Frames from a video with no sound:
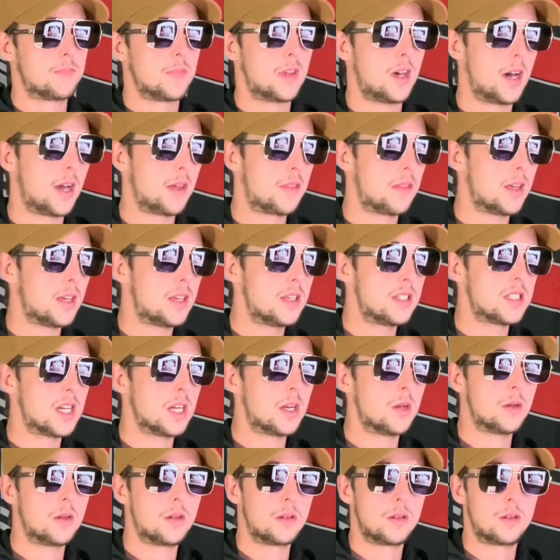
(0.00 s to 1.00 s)
I think he's going
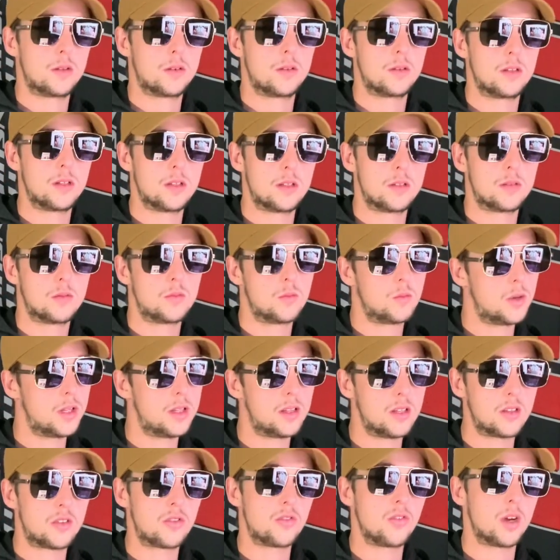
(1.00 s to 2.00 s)
to win
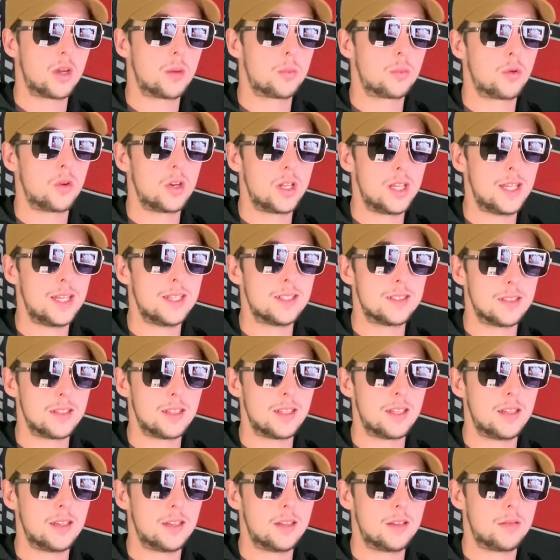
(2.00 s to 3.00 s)
this fight pretty
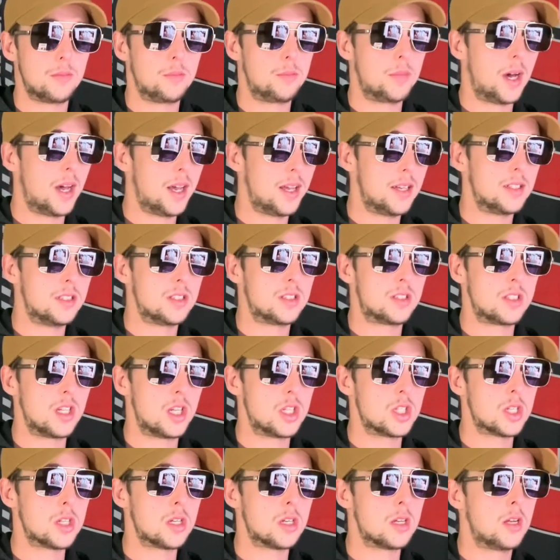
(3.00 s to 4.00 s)
easily by a
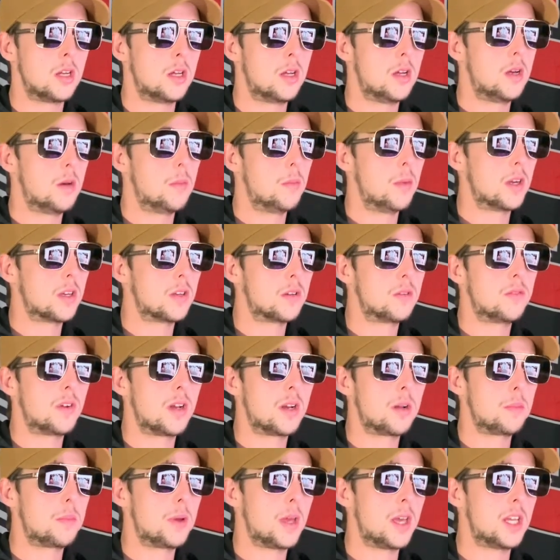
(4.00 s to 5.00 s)
decision. Michael
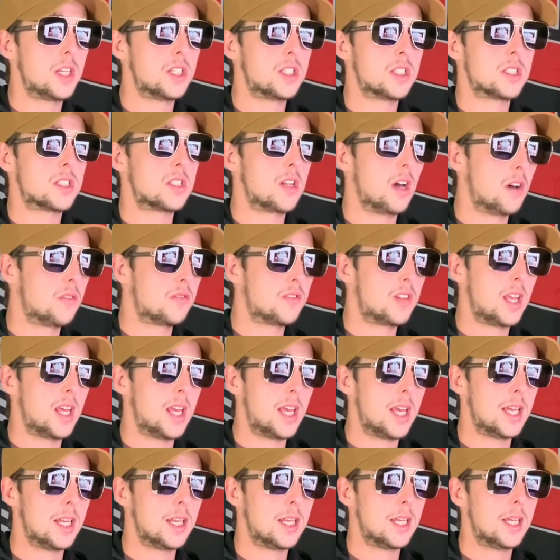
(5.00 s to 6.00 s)
Venom Page is tough to
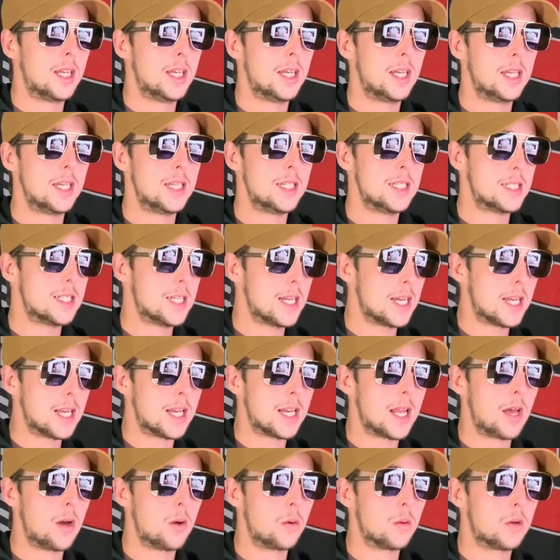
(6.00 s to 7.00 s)
hit. He's in and
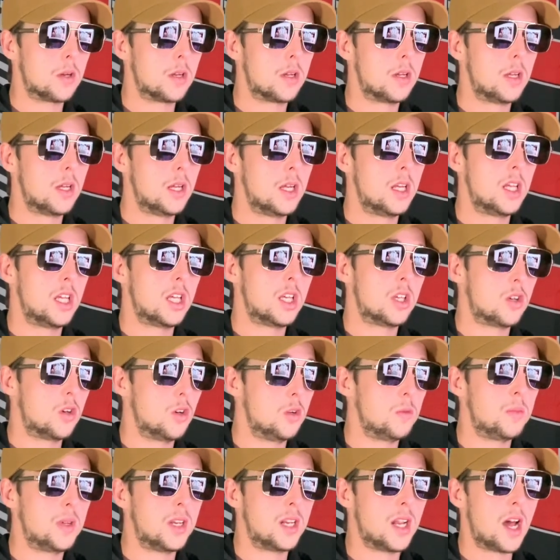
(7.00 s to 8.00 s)
out. He
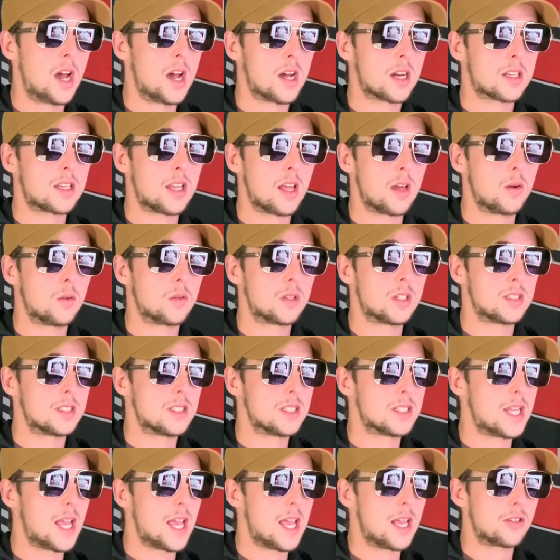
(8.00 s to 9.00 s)
could be knocked out because
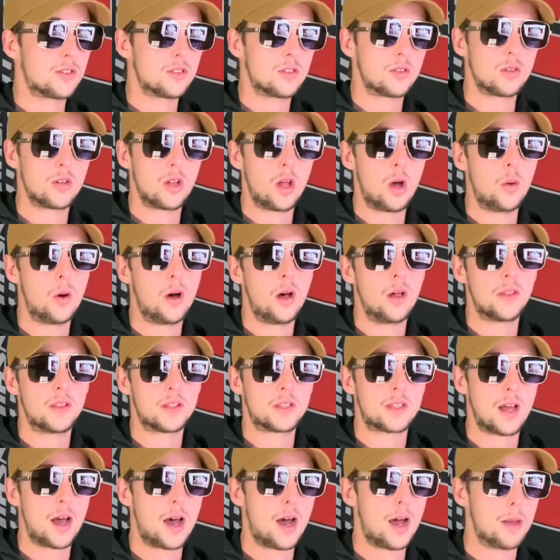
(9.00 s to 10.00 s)
his hands are low all the
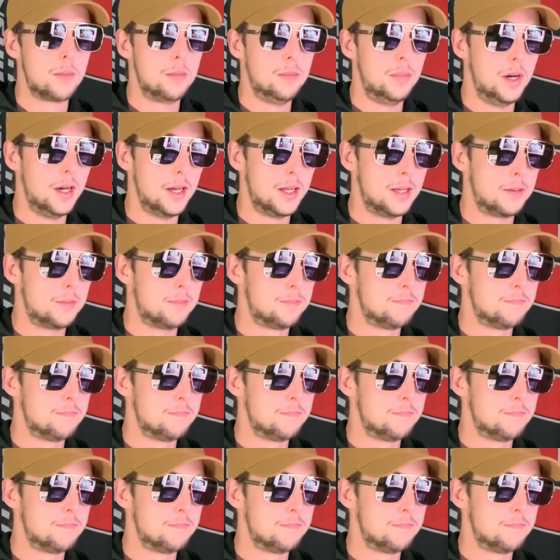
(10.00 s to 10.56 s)
time. But